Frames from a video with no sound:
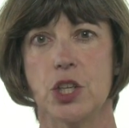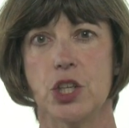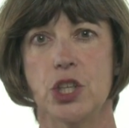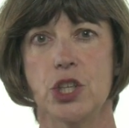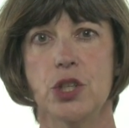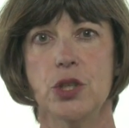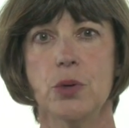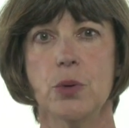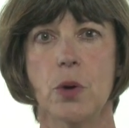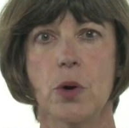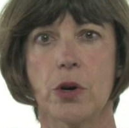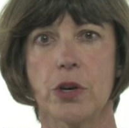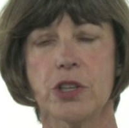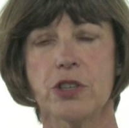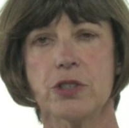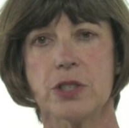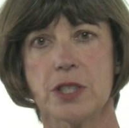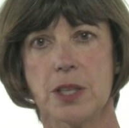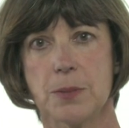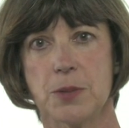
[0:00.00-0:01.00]
You or
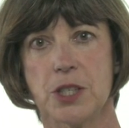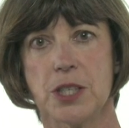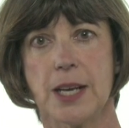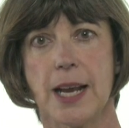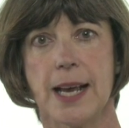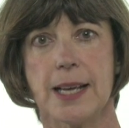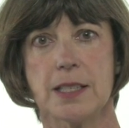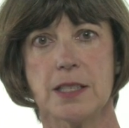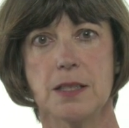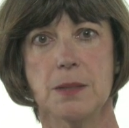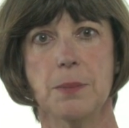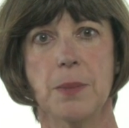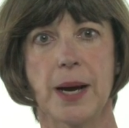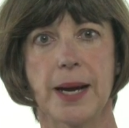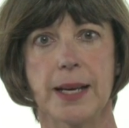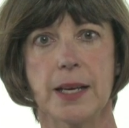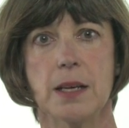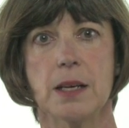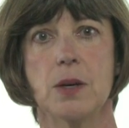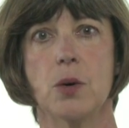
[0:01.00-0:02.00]
your subject has the
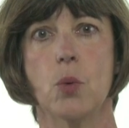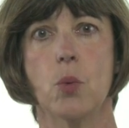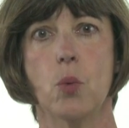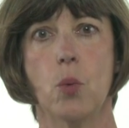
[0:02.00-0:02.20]
mic